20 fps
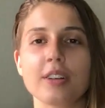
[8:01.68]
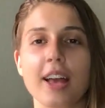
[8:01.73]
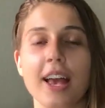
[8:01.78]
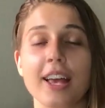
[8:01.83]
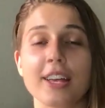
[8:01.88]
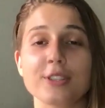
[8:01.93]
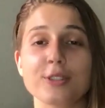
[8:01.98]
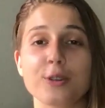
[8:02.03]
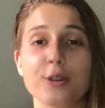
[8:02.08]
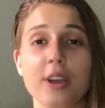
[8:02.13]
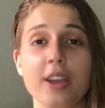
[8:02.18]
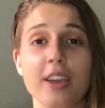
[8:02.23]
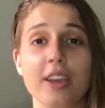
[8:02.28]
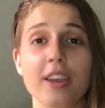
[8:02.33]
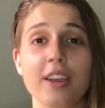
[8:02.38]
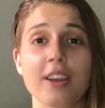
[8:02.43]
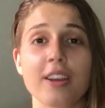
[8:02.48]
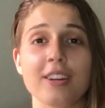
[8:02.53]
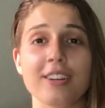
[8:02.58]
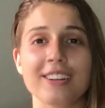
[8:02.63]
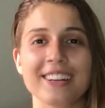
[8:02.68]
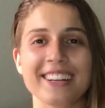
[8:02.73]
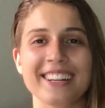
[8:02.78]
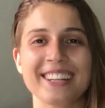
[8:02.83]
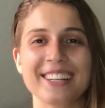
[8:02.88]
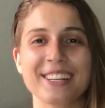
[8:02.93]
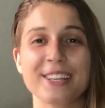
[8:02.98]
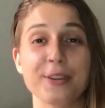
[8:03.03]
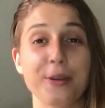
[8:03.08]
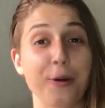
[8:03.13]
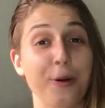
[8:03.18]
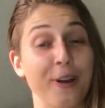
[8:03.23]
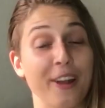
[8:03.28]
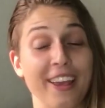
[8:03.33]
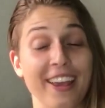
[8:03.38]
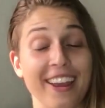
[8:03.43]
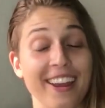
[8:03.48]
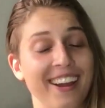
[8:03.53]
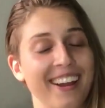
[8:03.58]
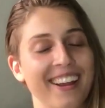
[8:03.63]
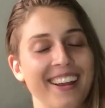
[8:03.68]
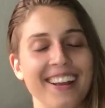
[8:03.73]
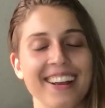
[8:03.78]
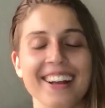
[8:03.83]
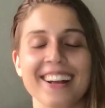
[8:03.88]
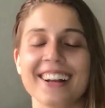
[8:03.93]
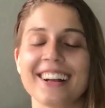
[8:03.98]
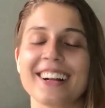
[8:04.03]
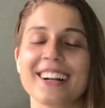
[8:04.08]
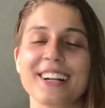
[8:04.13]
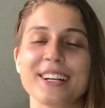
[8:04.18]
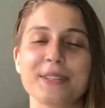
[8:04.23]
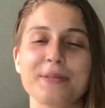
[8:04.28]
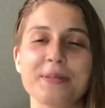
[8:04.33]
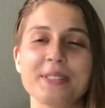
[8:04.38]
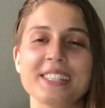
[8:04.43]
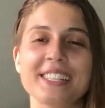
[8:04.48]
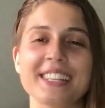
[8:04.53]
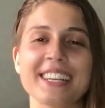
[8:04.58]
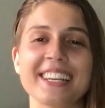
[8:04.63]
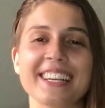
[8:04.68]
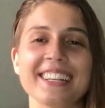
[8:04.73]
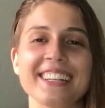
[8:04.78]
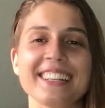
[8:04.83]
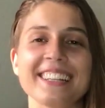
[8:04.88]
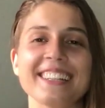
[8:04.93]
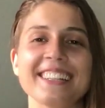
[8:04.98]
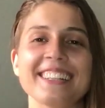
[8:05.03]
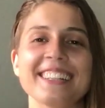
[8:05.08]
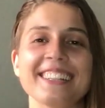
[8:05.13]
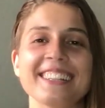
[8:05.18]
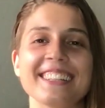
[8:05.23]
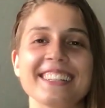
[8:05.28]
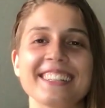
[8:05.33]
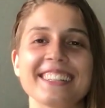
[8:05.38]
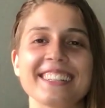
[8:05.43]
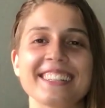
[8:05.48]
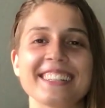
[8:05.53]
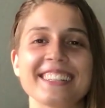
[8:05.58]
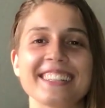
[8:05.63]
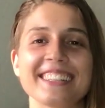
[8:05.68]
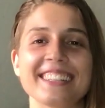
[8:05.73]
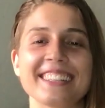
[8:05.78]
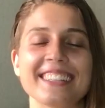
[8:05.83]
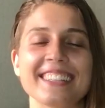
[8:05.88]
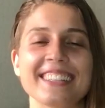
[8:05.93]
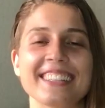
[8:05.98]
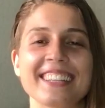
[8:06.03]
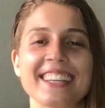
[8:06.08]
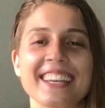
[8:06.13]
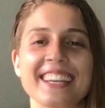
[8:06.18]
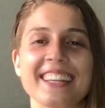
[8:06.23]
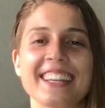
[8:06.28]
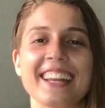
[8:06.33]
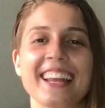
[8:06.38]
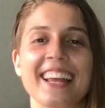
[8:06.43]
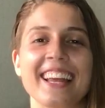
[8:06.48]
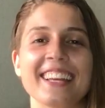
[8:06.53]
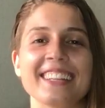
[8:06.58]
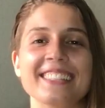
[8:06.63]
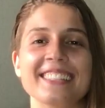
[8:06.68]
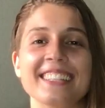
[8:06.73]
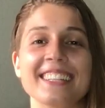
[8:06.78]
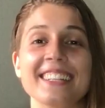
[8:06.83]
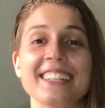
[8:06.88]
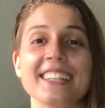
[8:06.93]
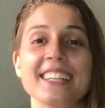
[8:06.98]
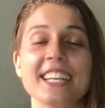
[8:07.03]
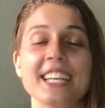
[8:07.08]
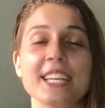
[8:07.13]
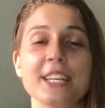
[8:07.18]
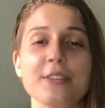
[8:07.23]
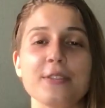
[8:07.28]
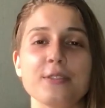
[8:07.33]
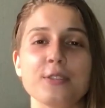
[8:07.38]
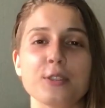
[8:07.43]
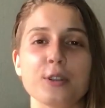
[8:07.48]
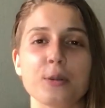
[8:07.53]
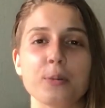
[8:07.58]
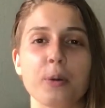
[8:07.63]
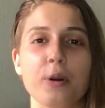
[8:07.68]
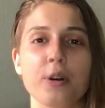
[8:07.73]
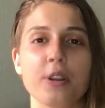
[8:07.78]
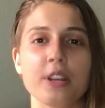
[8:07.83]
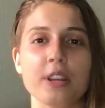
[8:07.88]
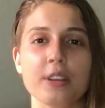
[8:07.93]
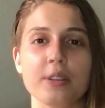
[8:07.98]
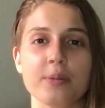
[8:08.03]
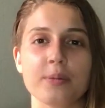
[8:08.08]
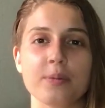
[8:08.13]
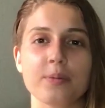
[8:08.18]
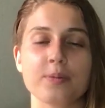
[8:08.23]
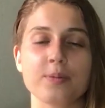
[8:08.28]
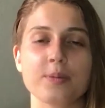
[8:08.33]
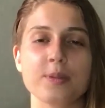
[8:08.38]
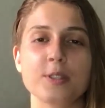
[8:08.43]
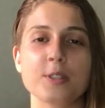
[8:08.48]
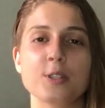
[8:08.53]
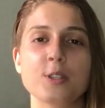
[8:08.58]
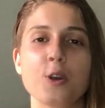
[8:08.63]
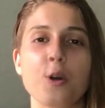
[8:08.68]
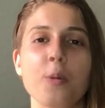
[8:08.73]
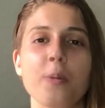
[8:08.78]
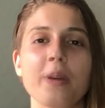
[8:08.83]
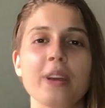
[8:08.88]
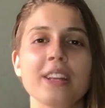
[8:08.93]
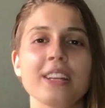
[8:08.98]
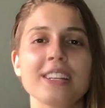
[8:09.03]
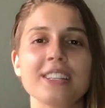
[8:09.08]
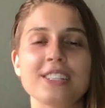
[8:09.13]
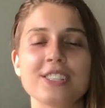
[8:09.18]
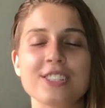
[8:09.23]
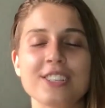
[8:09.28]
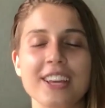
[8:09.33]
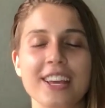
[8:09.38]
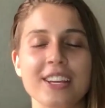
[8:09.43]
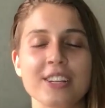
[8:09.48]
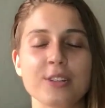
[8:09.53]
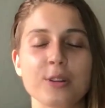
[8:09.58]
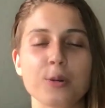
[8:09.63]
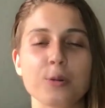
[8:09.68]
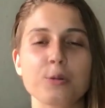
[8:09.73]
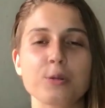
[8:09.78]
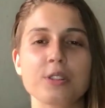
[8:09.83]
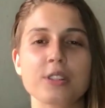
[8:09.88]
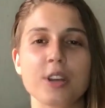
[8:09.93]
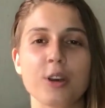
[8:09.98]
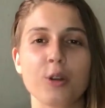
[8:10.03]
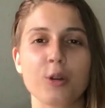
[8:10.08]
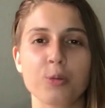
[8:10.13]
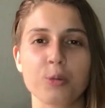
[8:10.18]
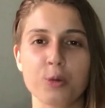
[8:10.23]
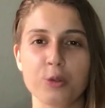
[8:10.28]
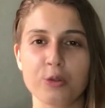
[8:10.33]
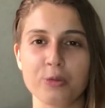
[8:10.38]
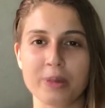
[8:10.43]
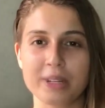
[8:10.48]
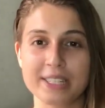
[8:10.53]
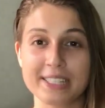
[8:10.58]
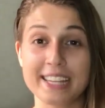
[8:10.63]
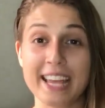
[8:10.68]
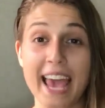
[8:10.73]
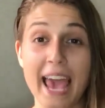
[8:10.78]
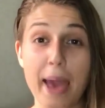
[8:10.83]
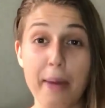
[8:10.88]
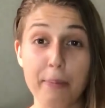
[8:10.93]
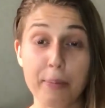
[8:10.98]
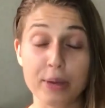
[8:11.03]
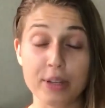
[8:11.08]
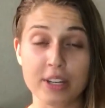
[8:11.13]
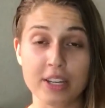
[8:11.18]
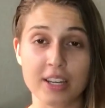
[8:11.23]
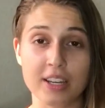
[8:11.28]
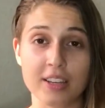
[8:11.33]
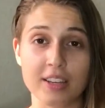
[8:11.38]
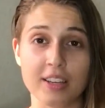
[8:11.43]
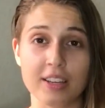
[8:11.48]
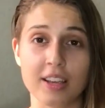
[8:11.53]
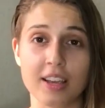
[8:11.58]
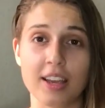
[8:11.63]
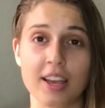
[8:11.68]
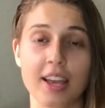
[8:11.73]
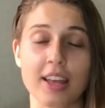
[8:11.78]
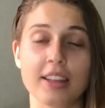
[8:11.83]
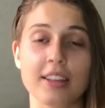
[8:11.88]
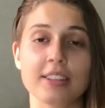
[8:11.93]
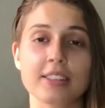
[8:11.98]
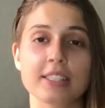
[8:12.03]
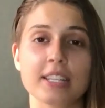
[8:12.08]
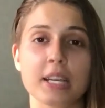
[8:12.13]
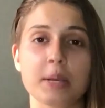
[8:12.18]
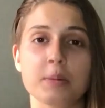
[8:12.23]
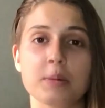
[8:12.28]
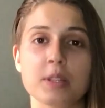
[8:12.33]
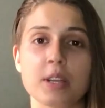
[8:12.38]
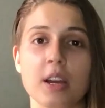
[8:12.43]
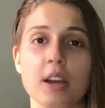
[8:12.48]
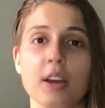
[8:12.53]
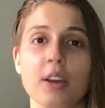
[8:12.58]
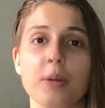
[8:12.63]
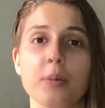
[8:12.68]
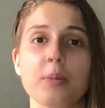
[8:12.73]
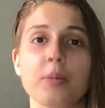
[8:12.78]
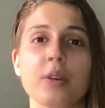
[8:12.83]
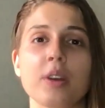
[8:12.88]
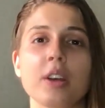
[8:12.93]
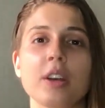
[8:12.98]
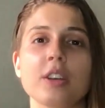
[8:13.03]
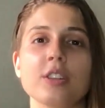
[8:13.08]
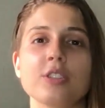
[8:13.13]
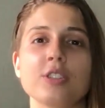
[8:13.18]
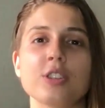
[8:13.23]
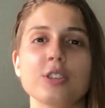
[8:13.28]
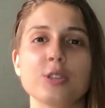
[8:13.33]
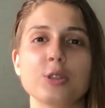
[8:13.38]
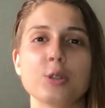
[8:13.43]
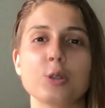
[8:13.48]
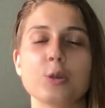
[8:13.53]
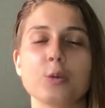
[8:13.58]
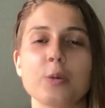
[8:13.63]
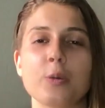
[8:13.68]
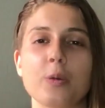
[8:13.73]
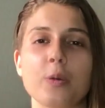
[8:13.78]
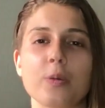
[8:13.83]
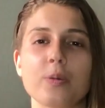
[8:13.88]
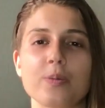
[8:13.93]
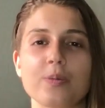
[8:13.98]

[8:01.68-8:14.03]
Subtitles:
as your air comes in and as it leaves your body. So many gentle, subtle movements happening at the same time, just to